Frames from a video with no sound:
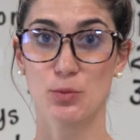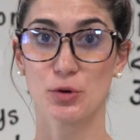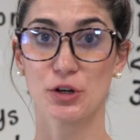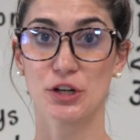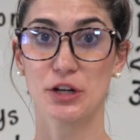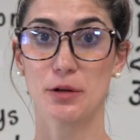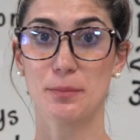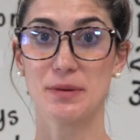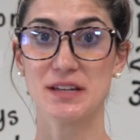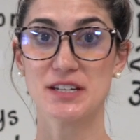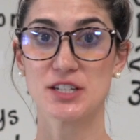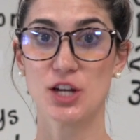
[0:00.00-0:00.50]
we're
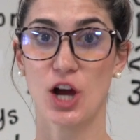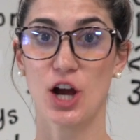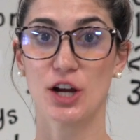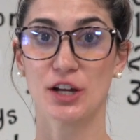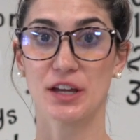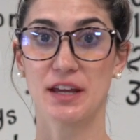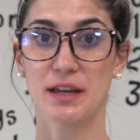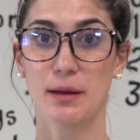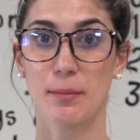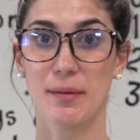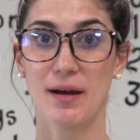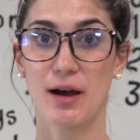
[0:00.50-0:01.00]
going to be
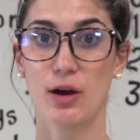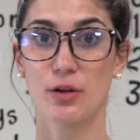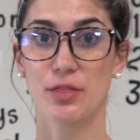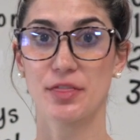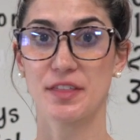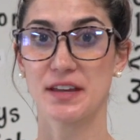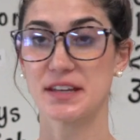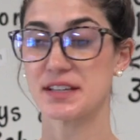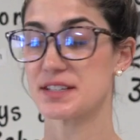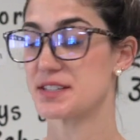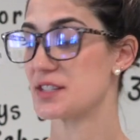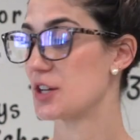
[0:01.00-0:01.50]
talking about
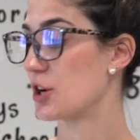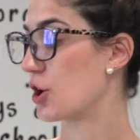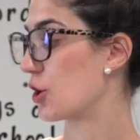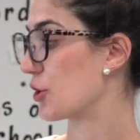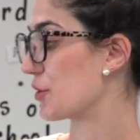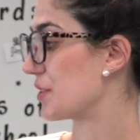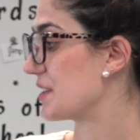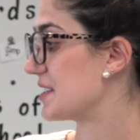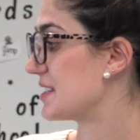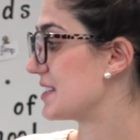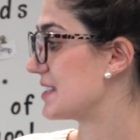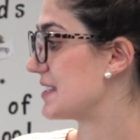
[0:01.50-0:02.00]
things that
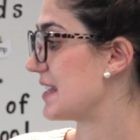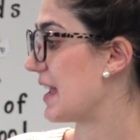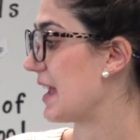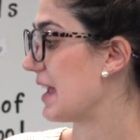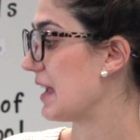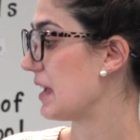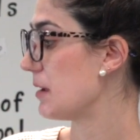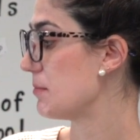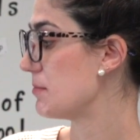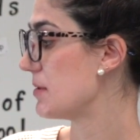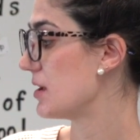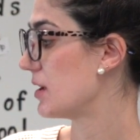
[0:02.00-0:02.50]
are the
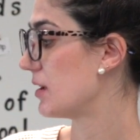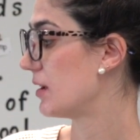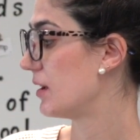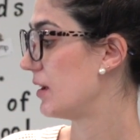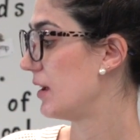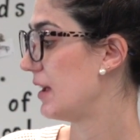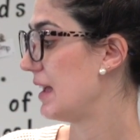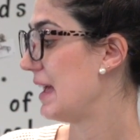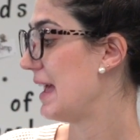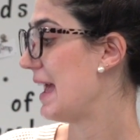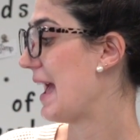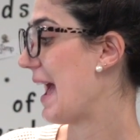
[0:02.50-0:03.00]
same
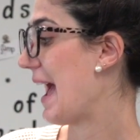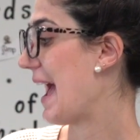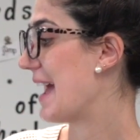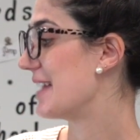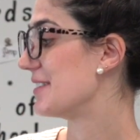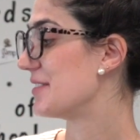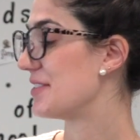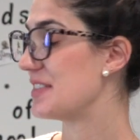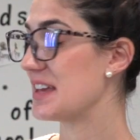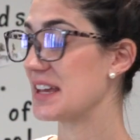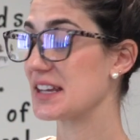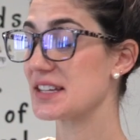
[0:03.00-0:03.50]

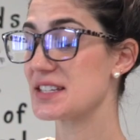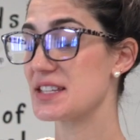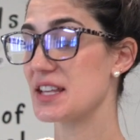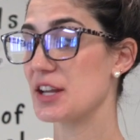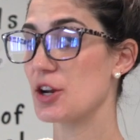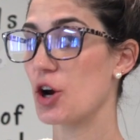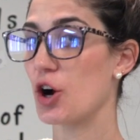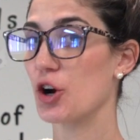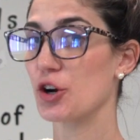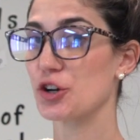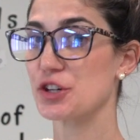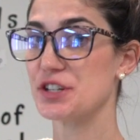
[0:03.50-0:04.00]
and things
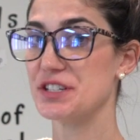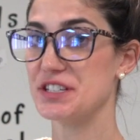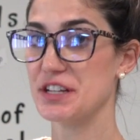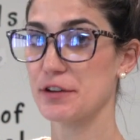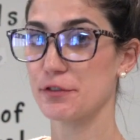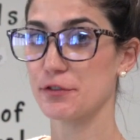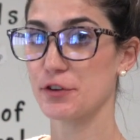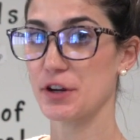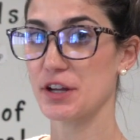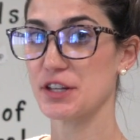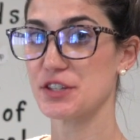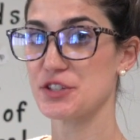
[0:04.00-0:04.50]
that are
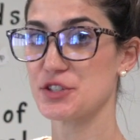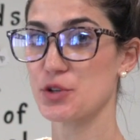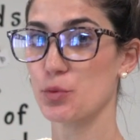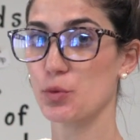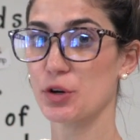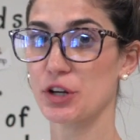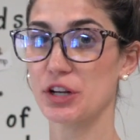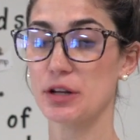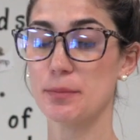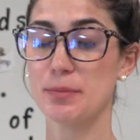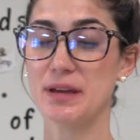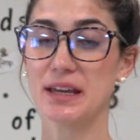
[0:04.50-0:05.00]
different. So
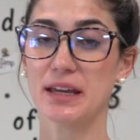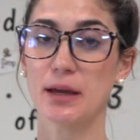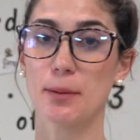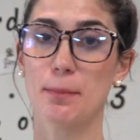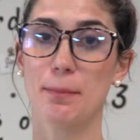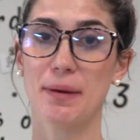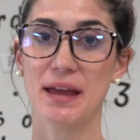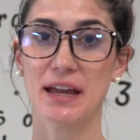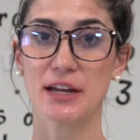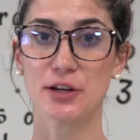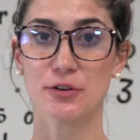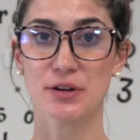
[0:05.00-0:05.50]
we're going to be
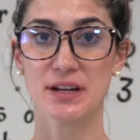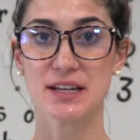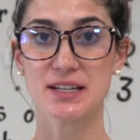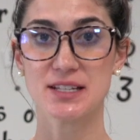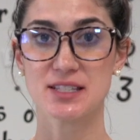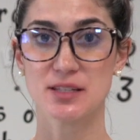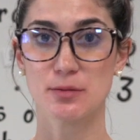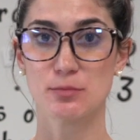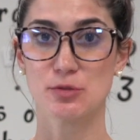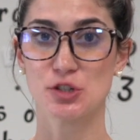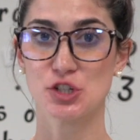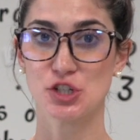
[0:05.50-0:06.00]
comparing
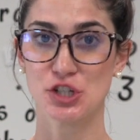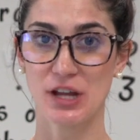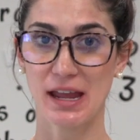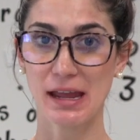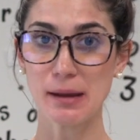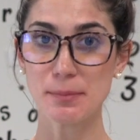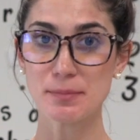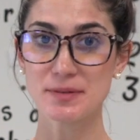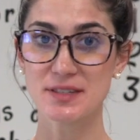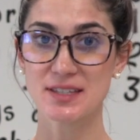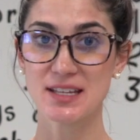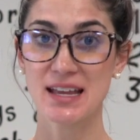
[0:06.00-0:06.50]
some
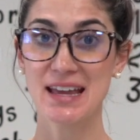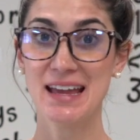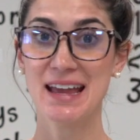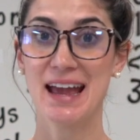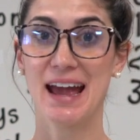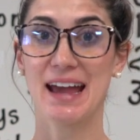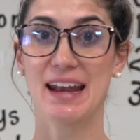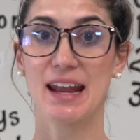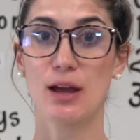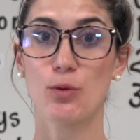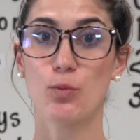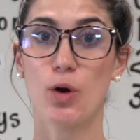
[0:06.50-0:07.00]
shapes,
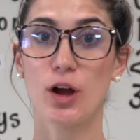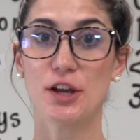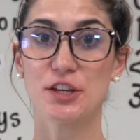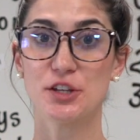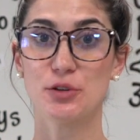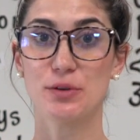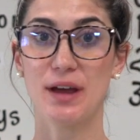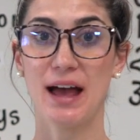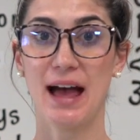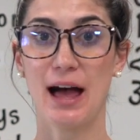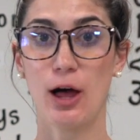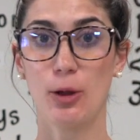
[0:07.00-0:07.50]
and I want
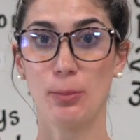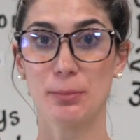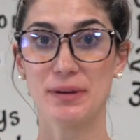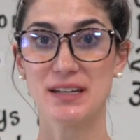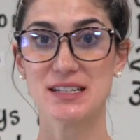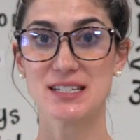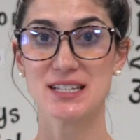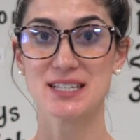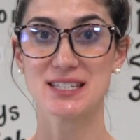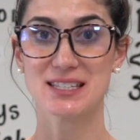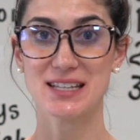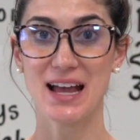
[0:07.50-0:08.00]
you to help me
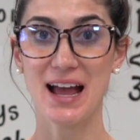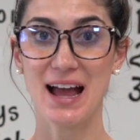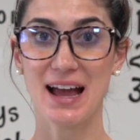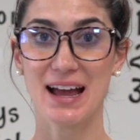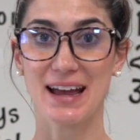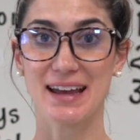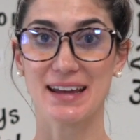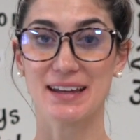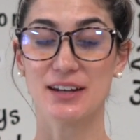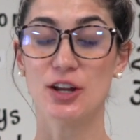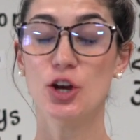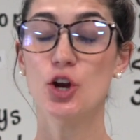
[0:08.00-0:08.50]

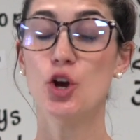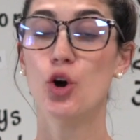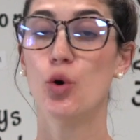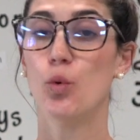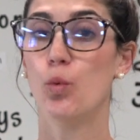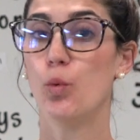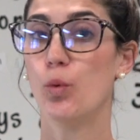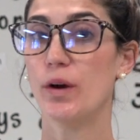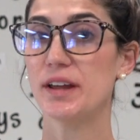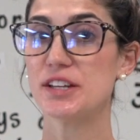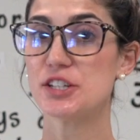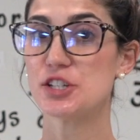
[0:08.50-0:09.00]
decide
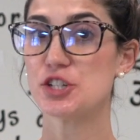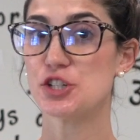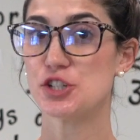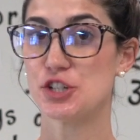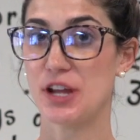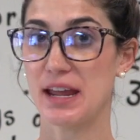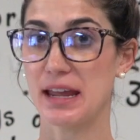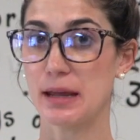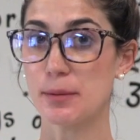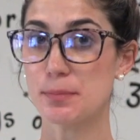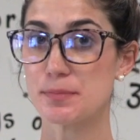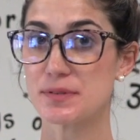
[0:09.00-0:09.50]
which
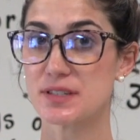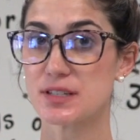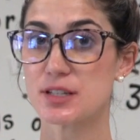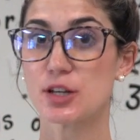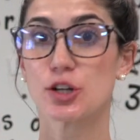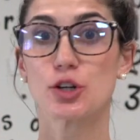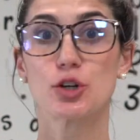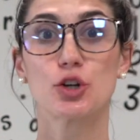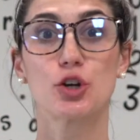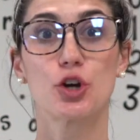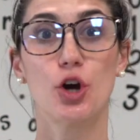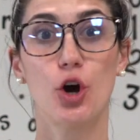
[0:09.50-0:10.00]
shapes
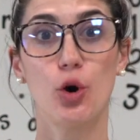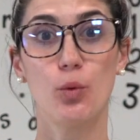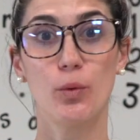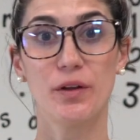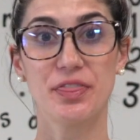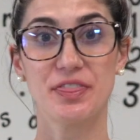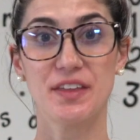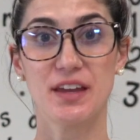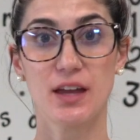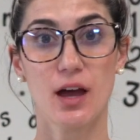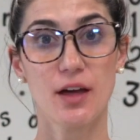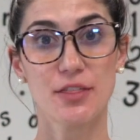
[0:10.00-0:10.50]
go
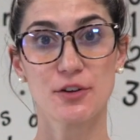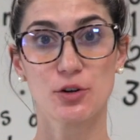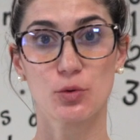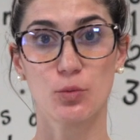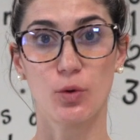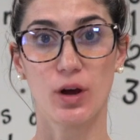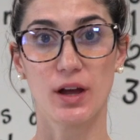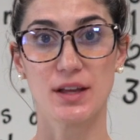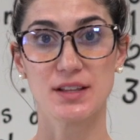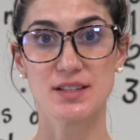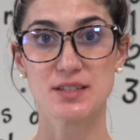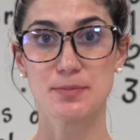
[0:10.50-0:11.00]
with the other
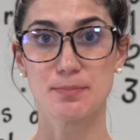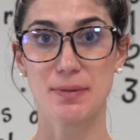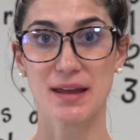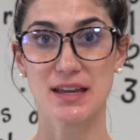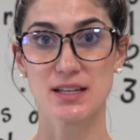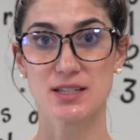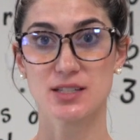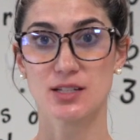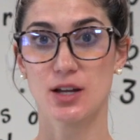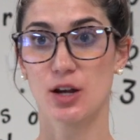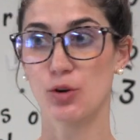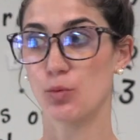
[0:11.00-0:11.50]
ones
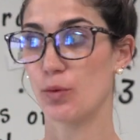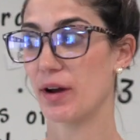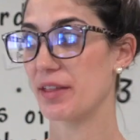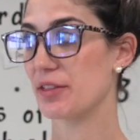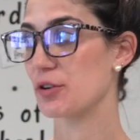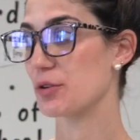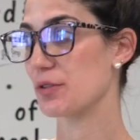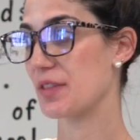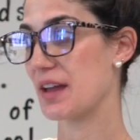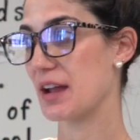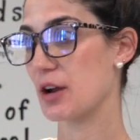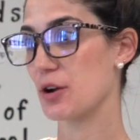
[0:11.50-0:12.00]
based on
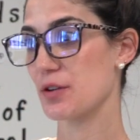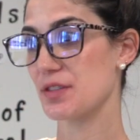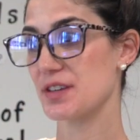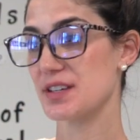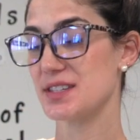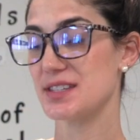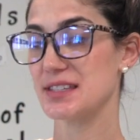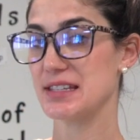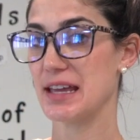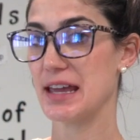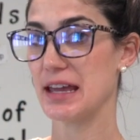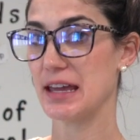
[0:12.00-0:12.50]
whether they are the
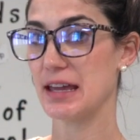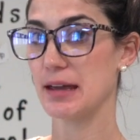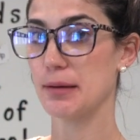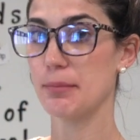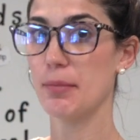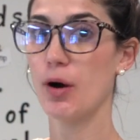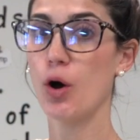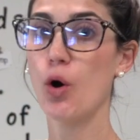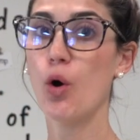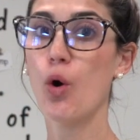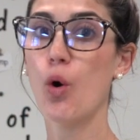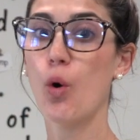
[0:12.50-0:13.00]

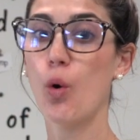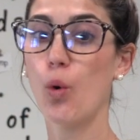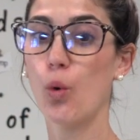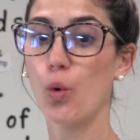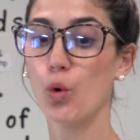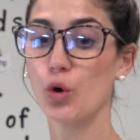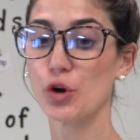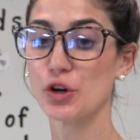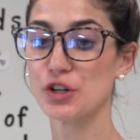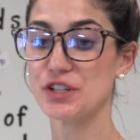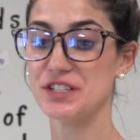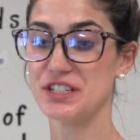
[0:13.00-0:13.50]
same
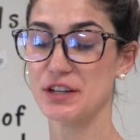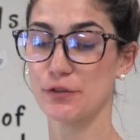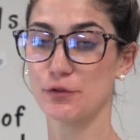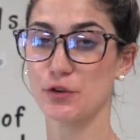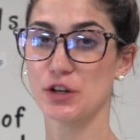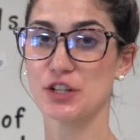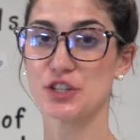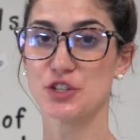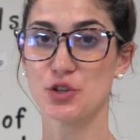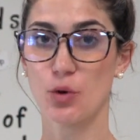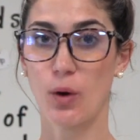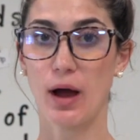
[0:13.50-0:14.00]
or
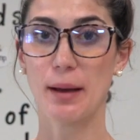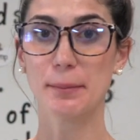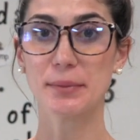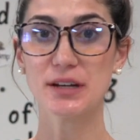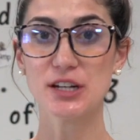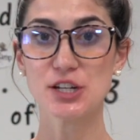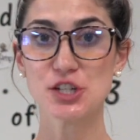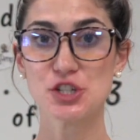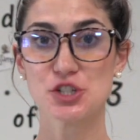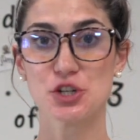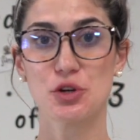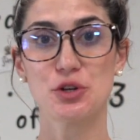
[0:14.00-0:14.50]
different. So I'm
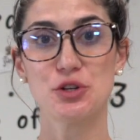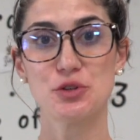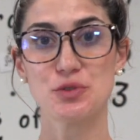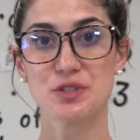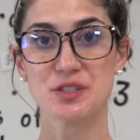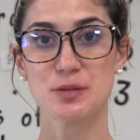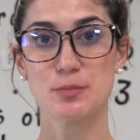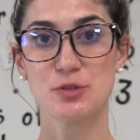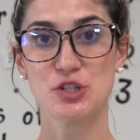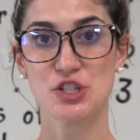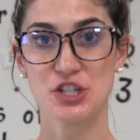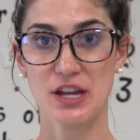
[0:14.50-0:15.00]
going to show you
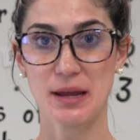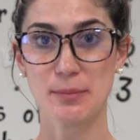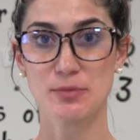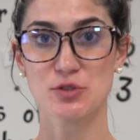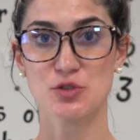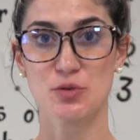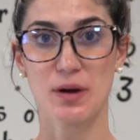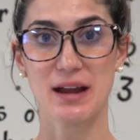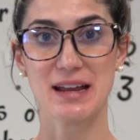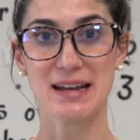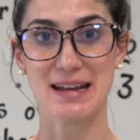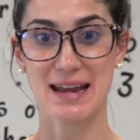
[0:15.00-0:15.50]
some
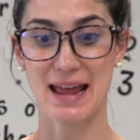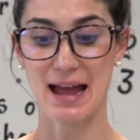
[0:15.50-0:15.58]
shapes right